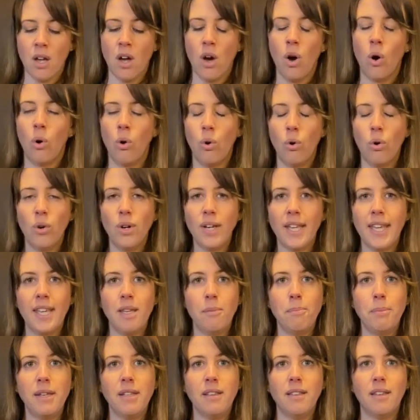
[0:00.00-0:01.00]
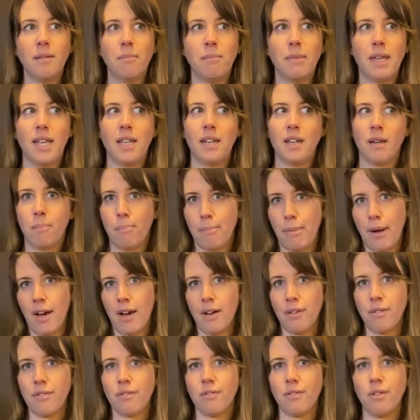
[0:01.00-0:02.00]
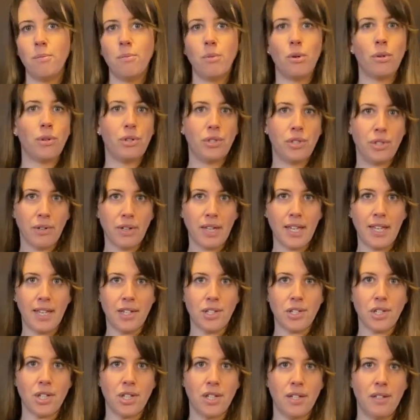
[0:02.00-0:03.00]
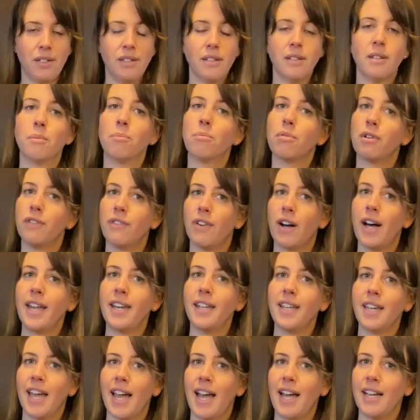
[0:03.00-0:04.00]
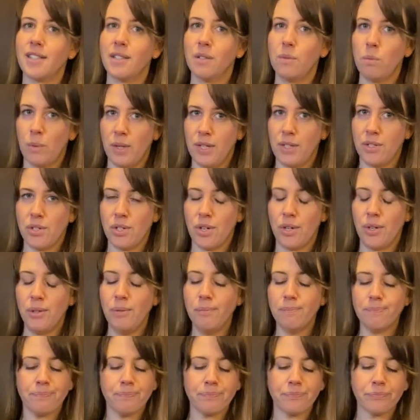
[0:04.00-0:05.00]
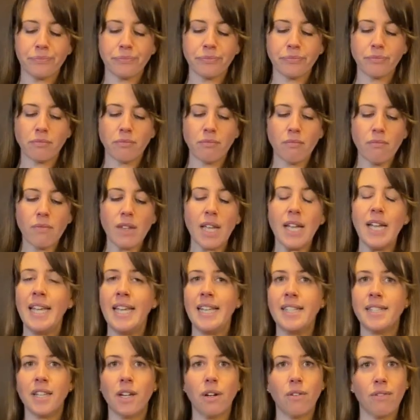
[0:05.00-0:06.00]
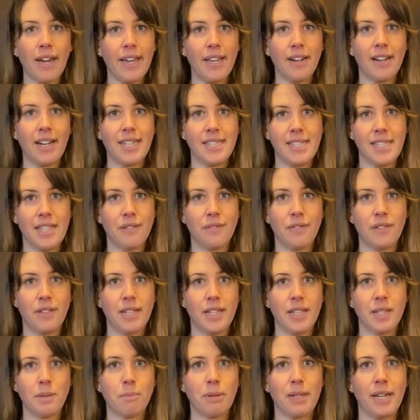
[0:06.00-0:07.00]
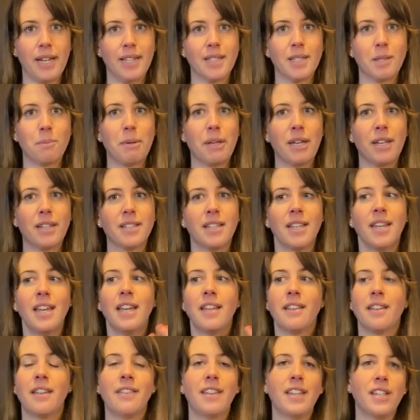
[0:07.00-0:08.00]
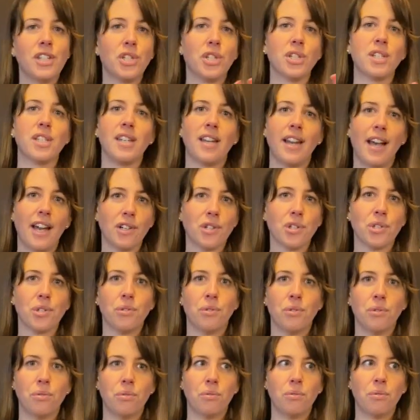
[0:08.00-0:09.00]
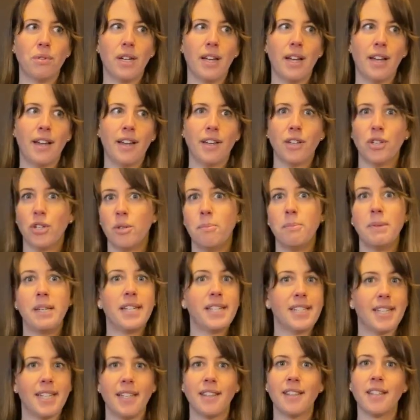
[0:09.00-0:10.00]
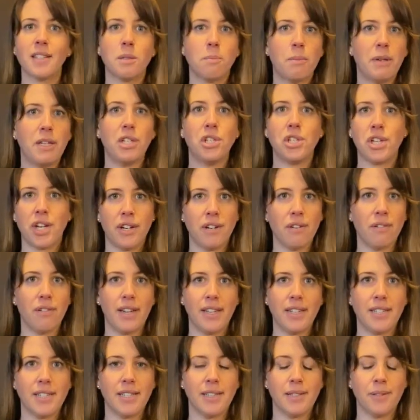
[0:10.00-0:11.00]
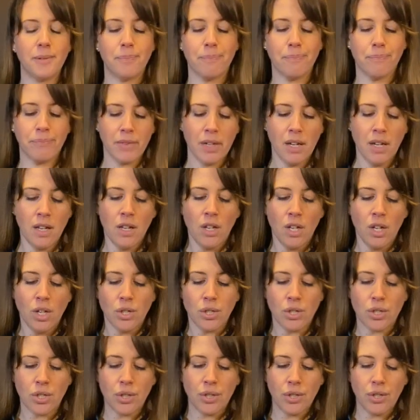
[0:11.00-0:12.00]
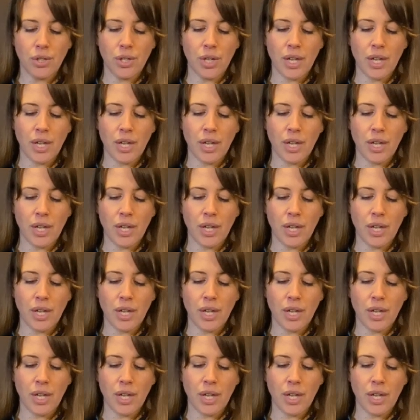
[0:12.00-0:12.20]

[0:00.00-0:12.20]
or keeping them in a bathroom or in your kitchen, providing it has a window, is a great idea for these plants, because then there's just natural humidity that's been generated. So